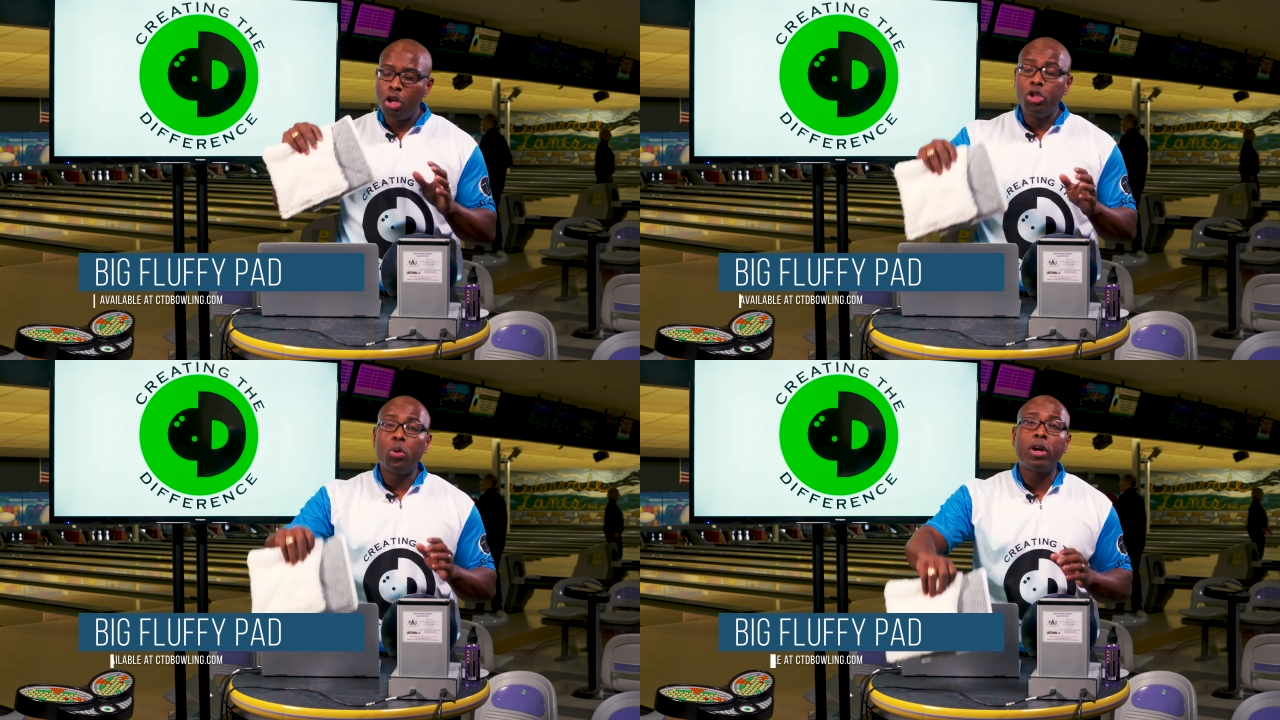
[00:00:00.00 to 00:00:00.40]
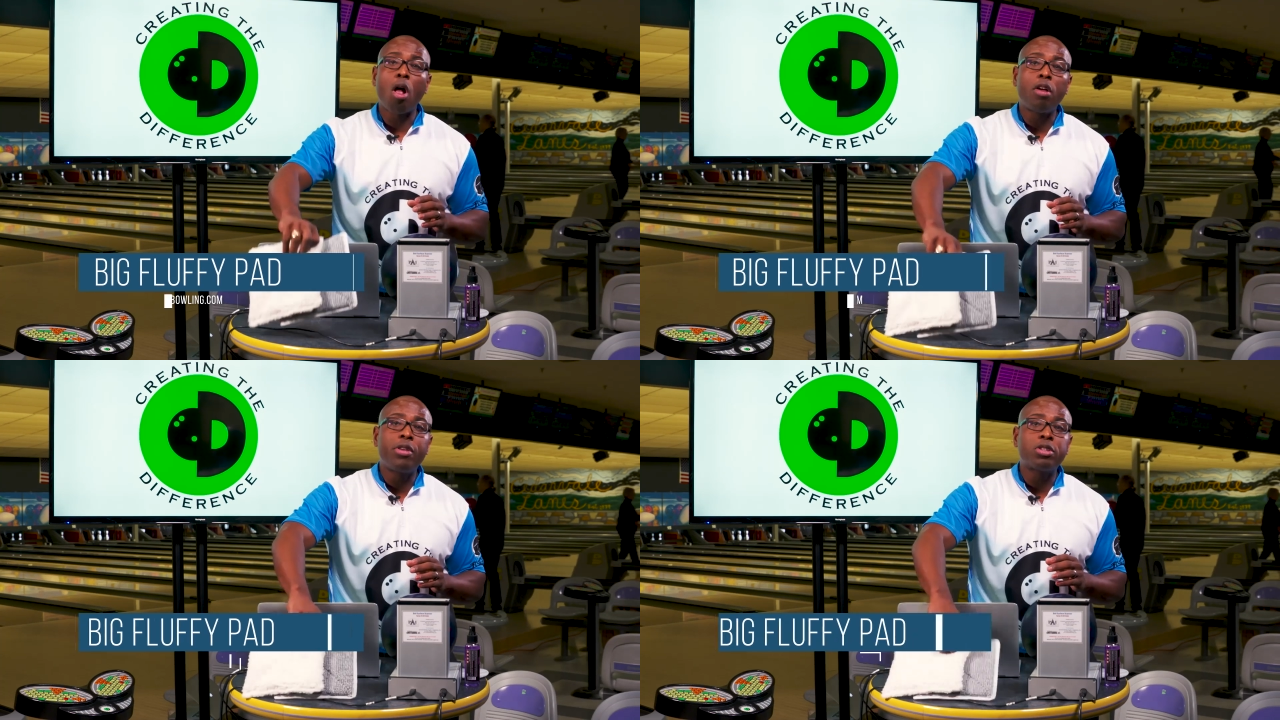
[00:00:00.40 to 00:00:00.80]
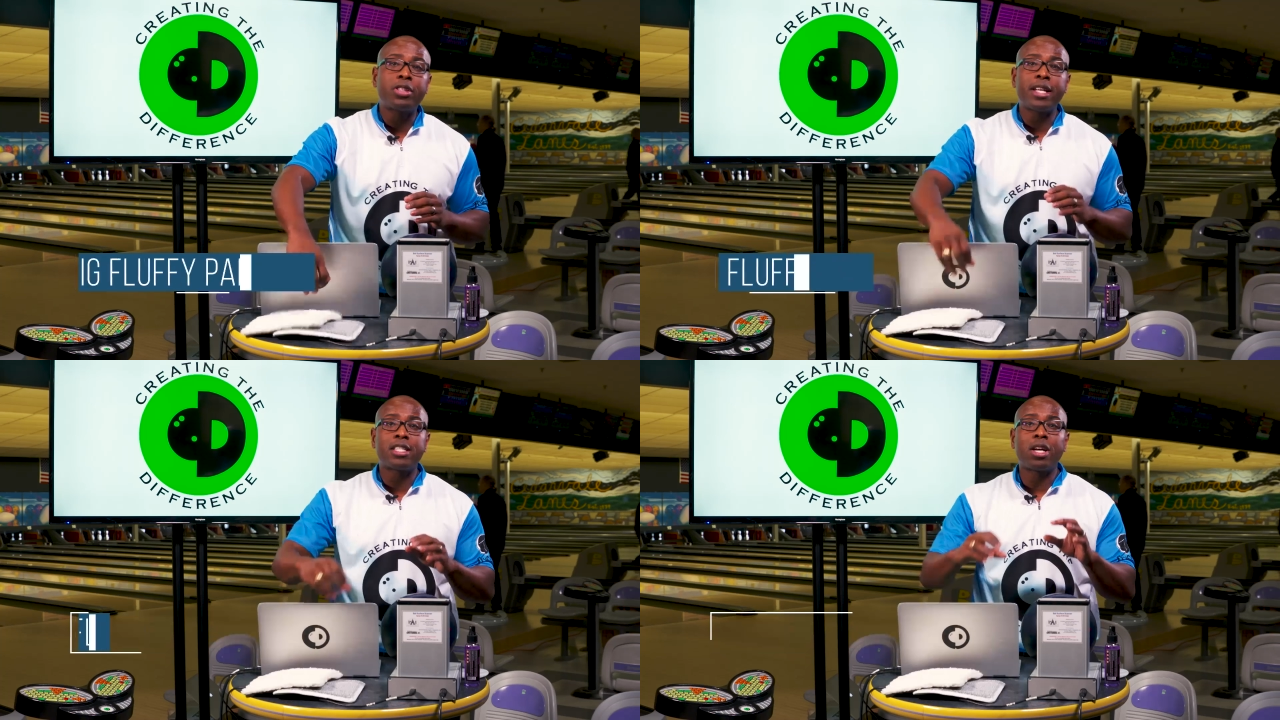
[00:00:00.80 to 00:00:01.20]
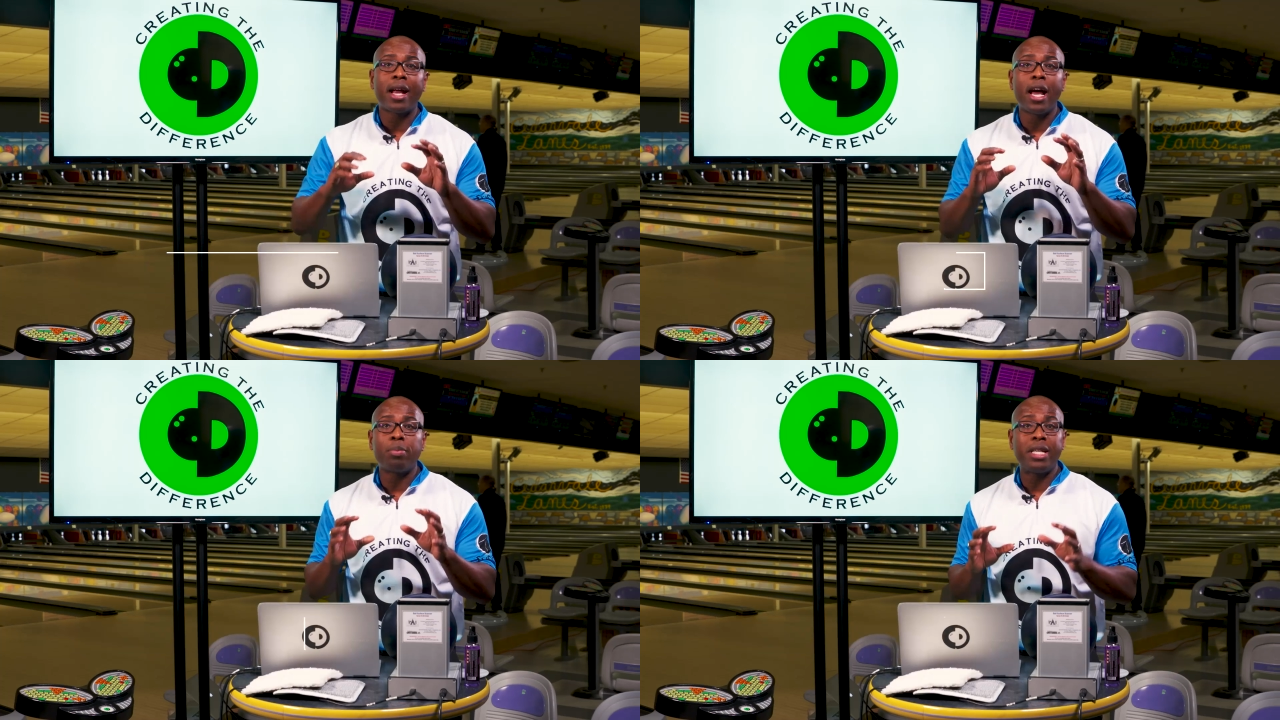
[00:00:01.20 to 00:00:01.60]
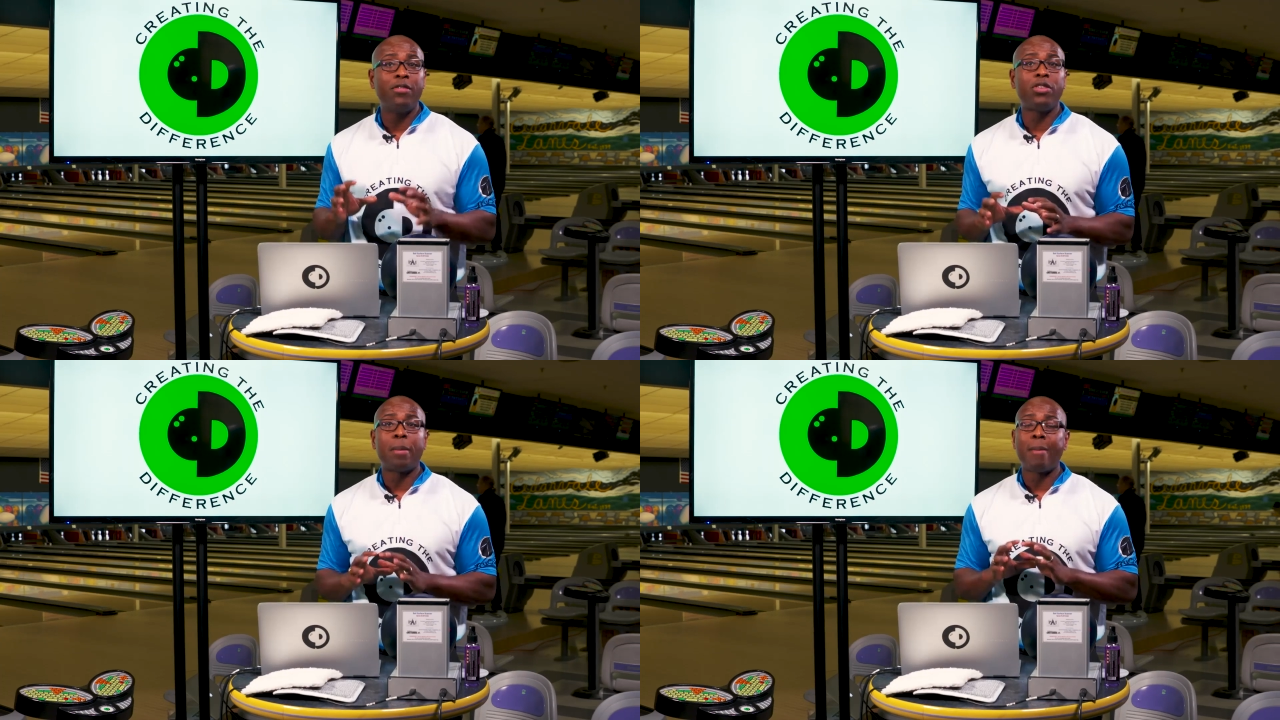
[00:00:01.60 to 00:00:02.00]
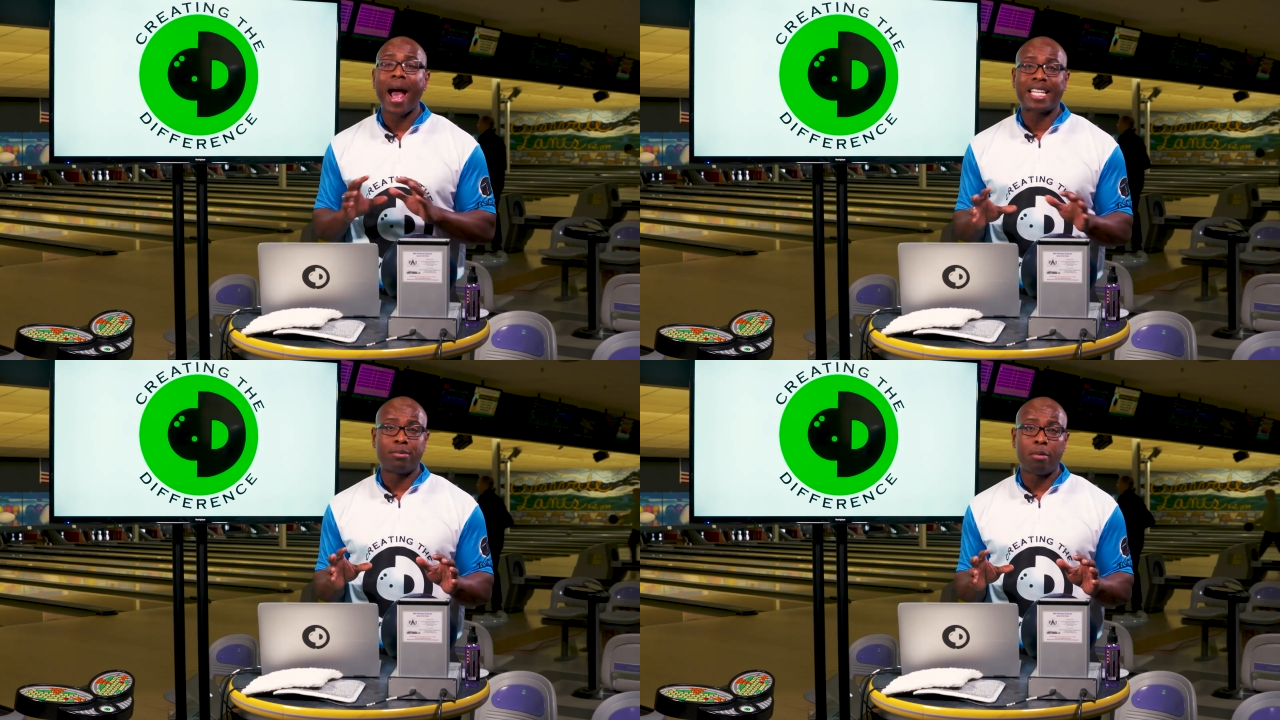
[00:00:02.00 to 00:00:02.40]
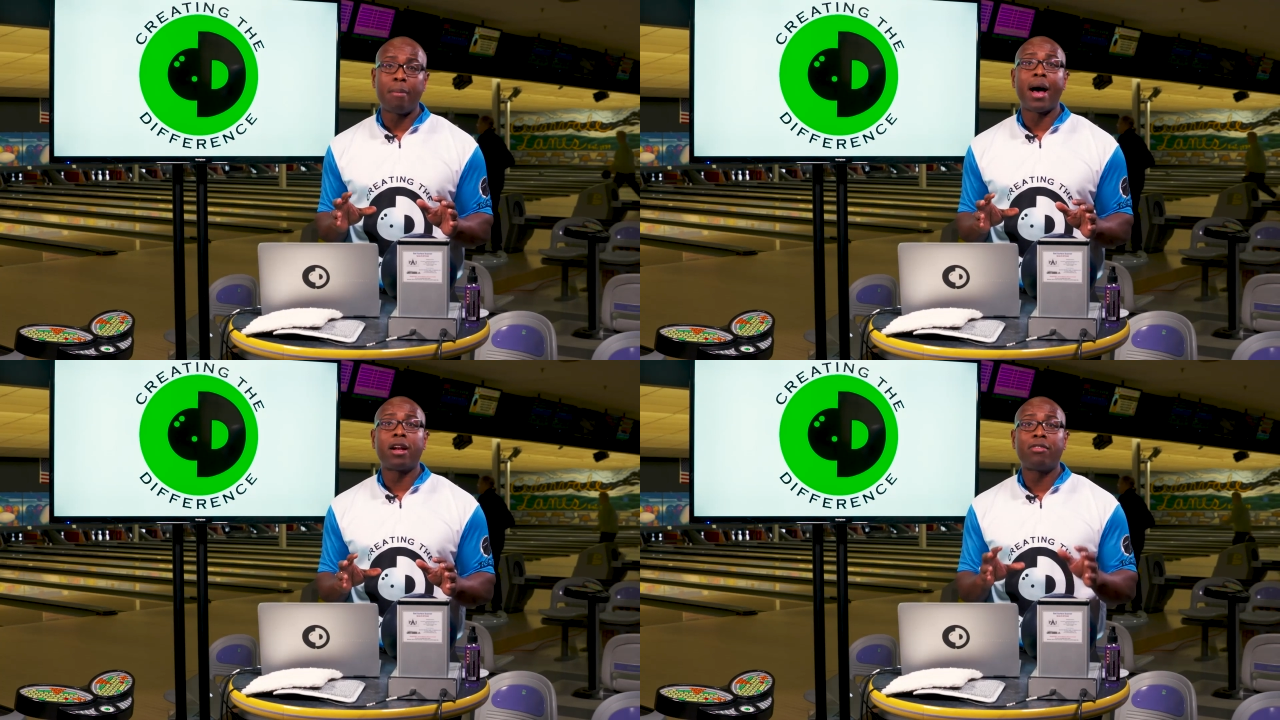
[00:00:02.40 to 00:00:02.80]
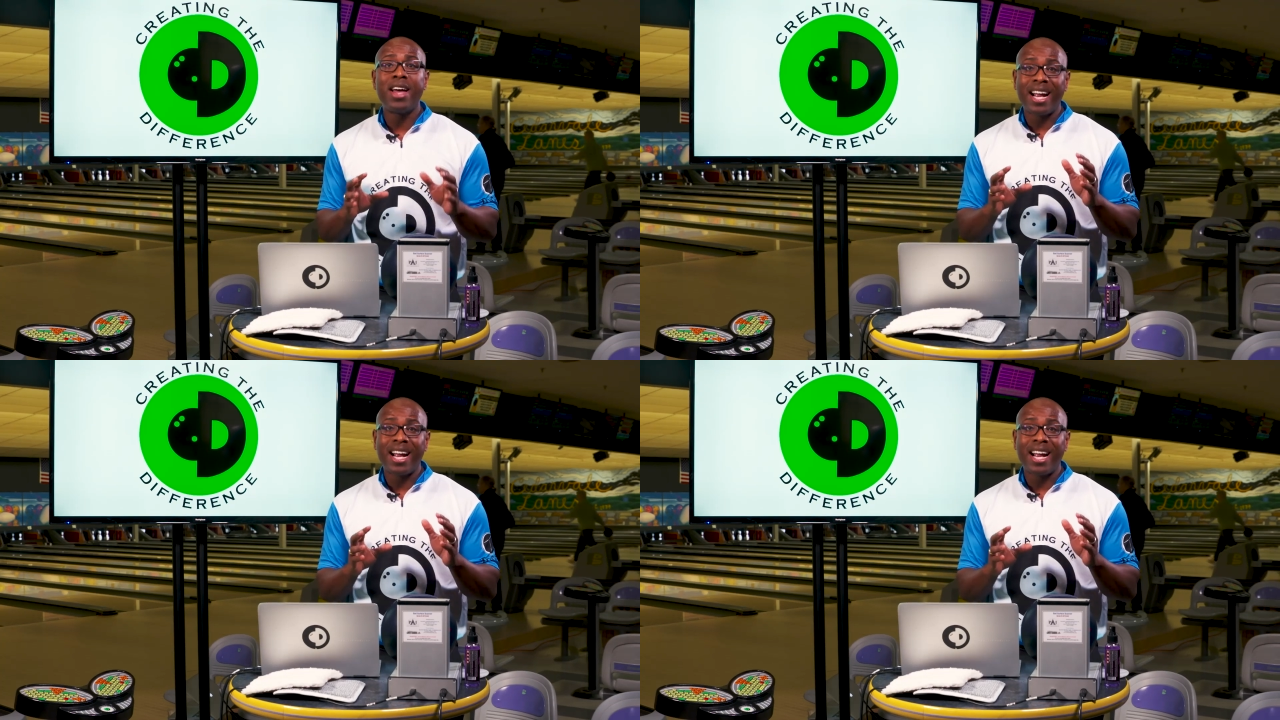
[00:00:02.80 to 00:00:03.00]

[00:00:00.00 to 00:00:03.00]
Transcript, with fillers: Doing all of those things is gonna help give you the maximum amount of